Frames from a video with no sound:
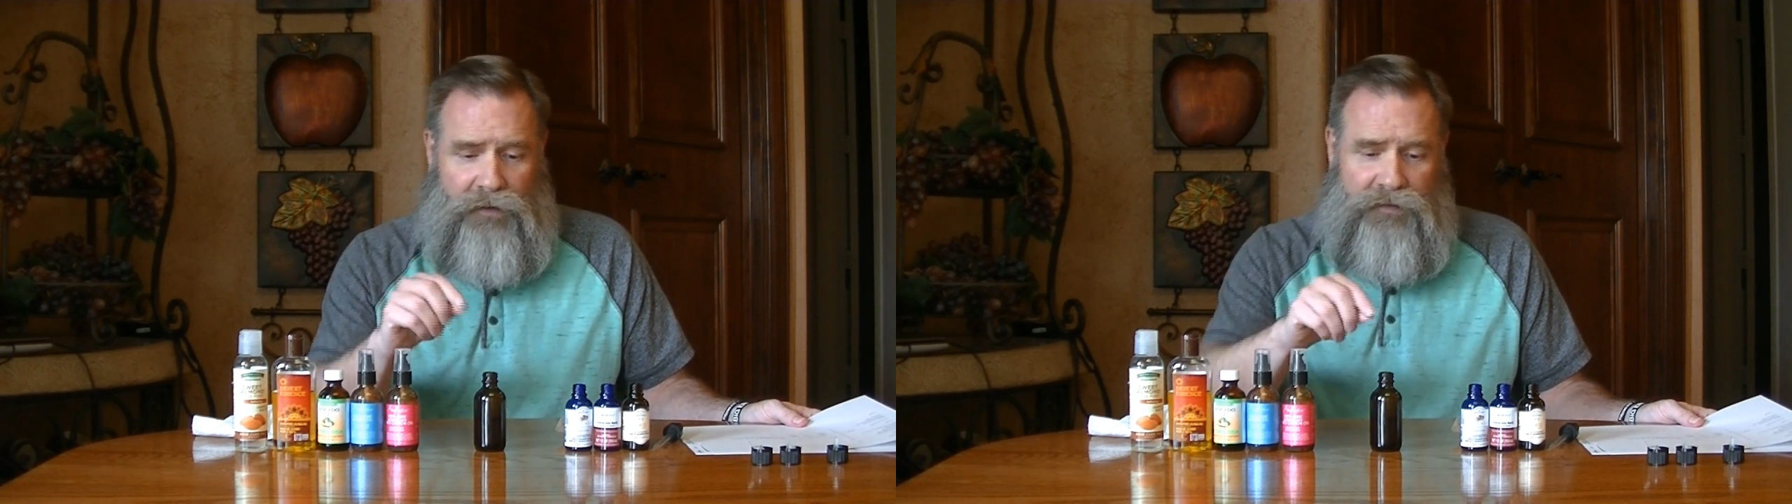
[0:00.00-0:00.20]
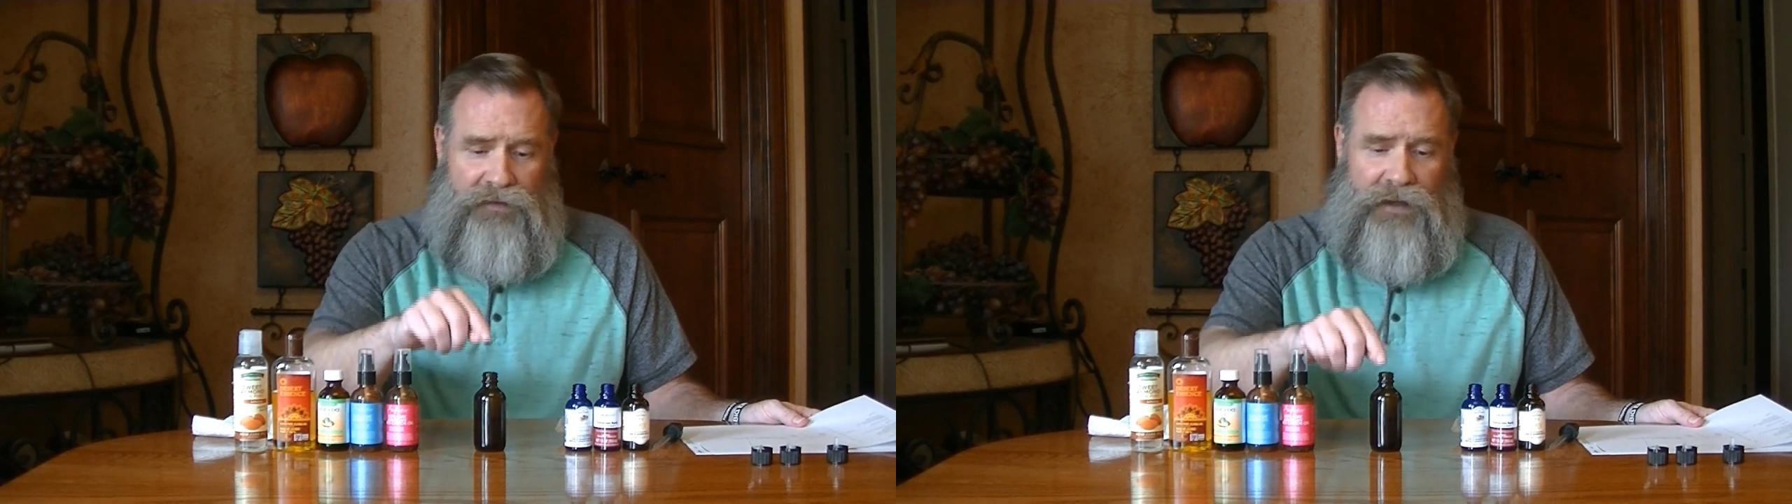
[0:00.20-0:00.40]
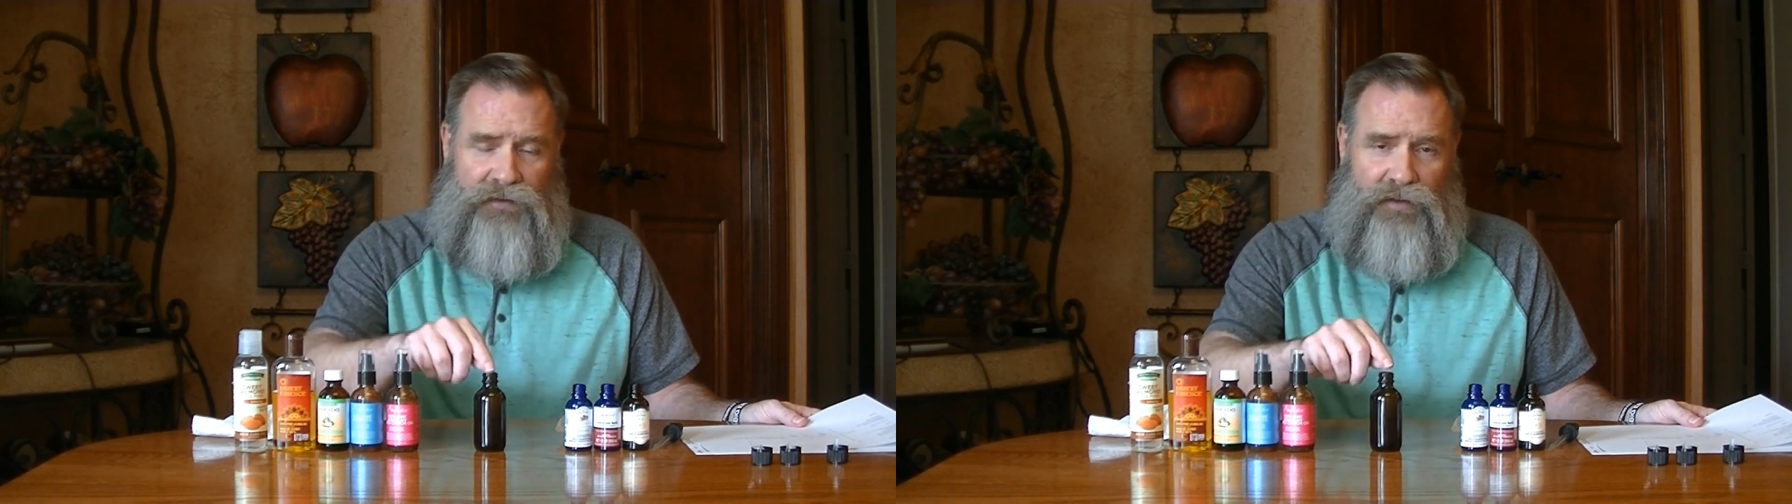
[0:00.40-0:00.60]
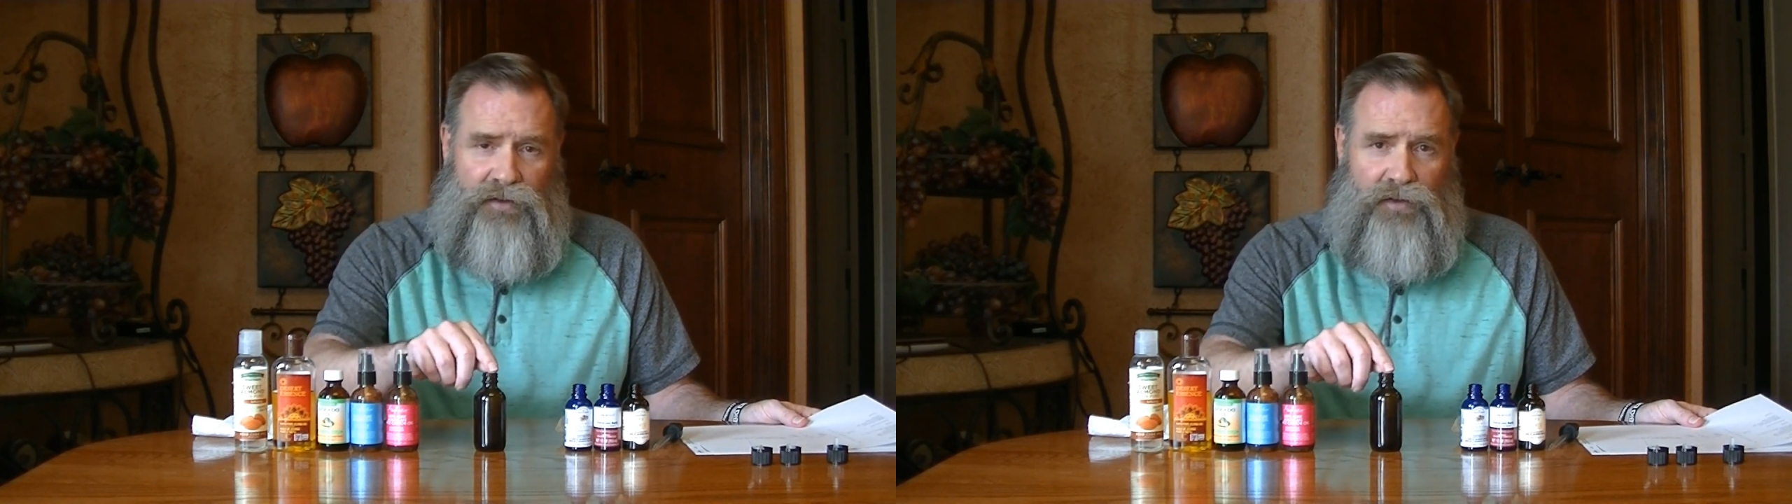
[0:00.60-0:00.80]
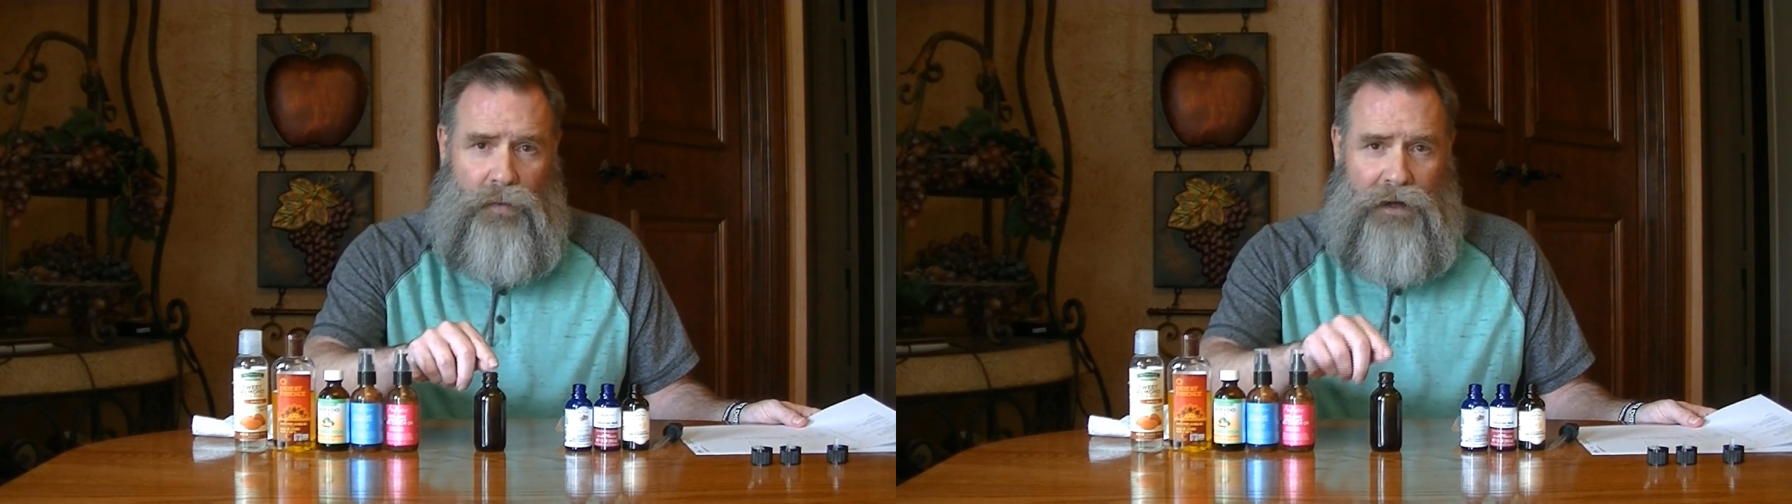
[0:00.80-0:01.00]
This is actually a
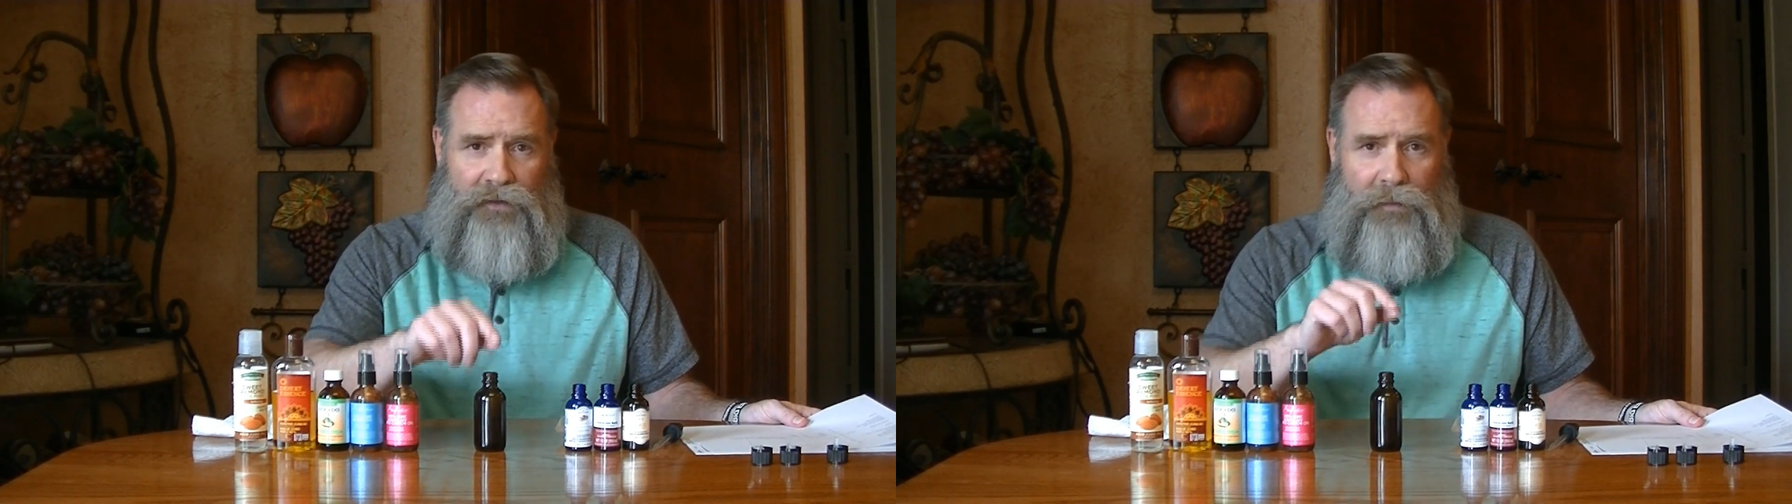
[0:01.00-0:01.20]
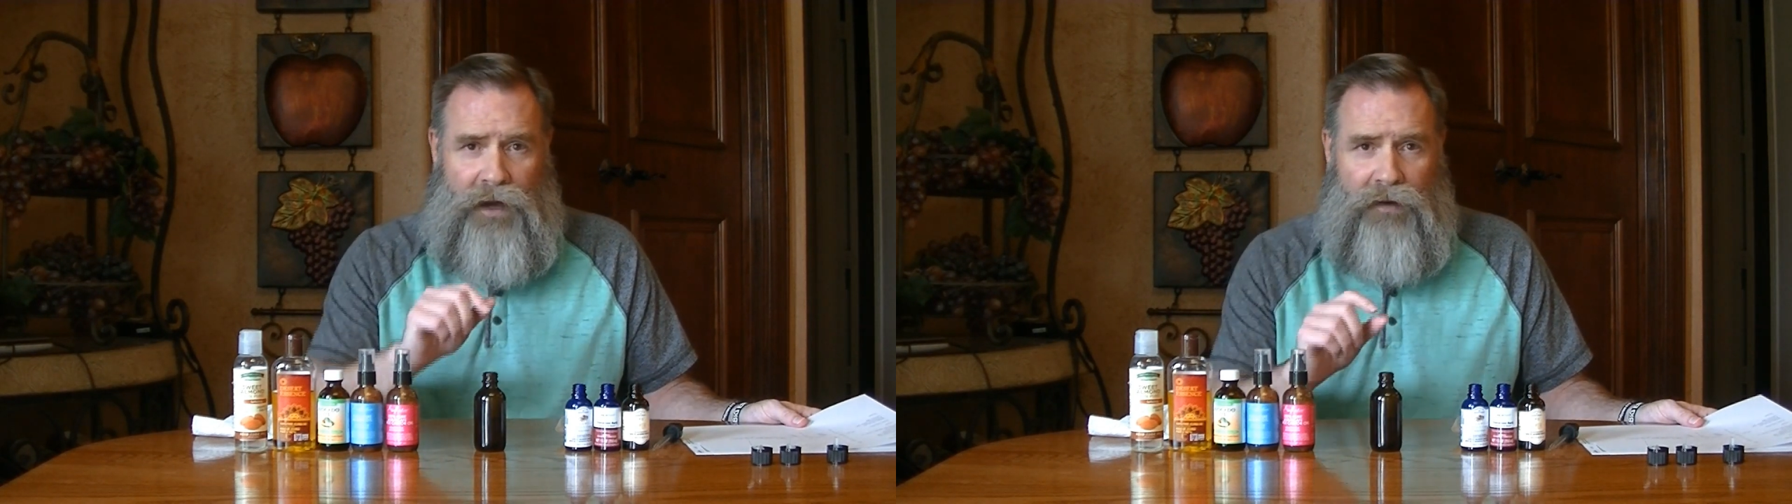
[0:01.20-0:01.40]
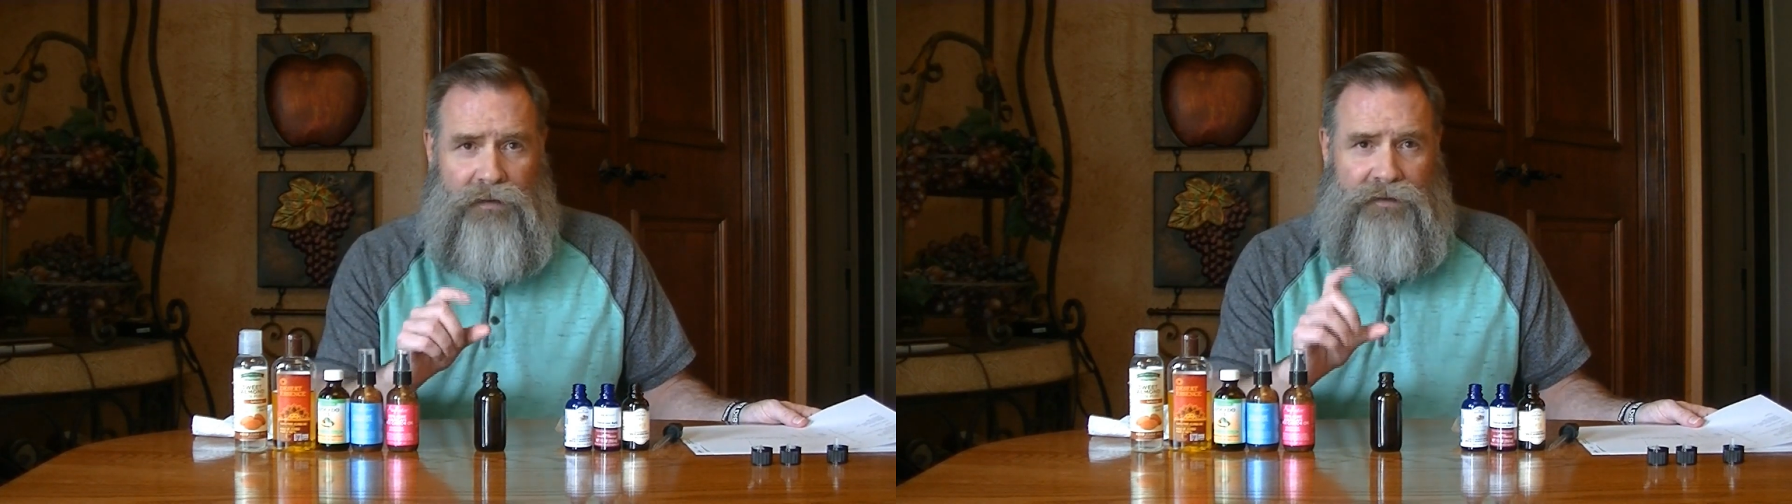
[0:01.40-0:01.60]
2-ounce bottle because